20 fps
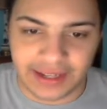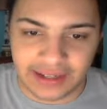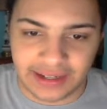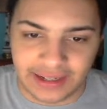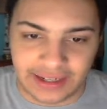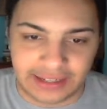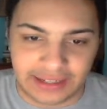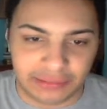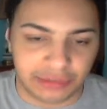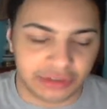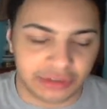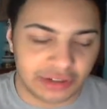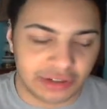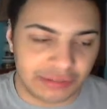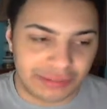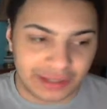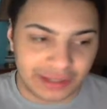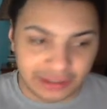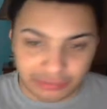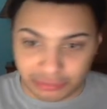And it was good
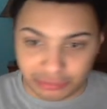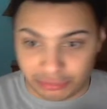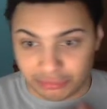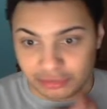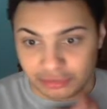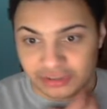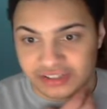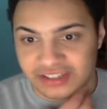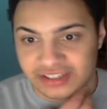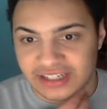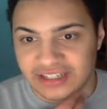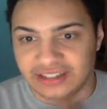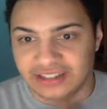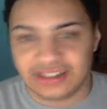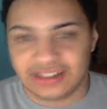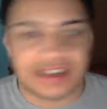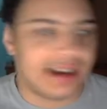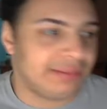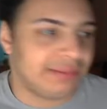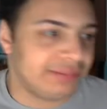because we were seeing
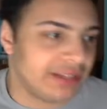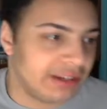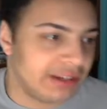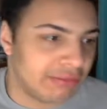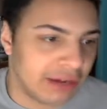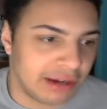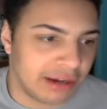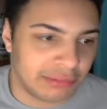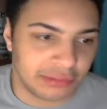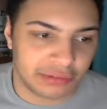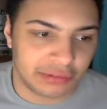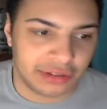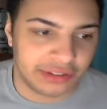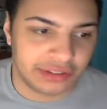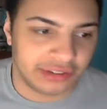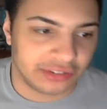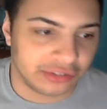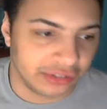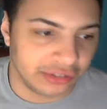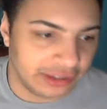the update while we were on
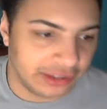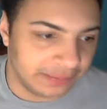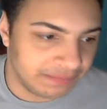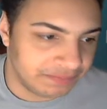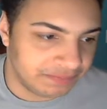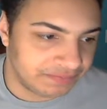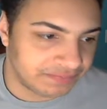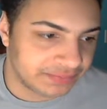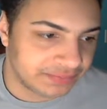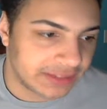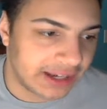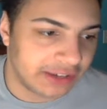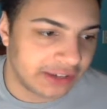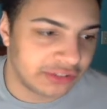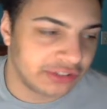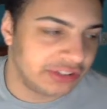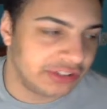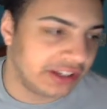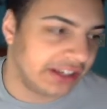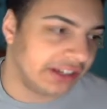the stream.
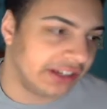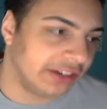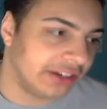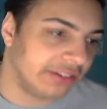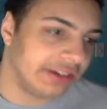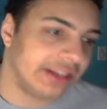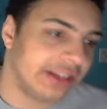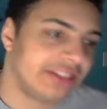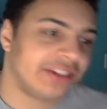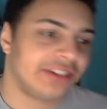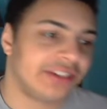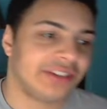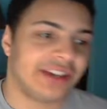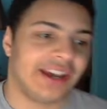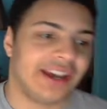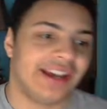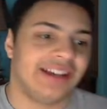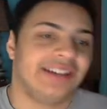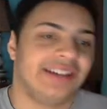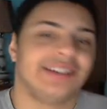How's your day going? It's
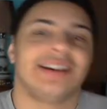okay.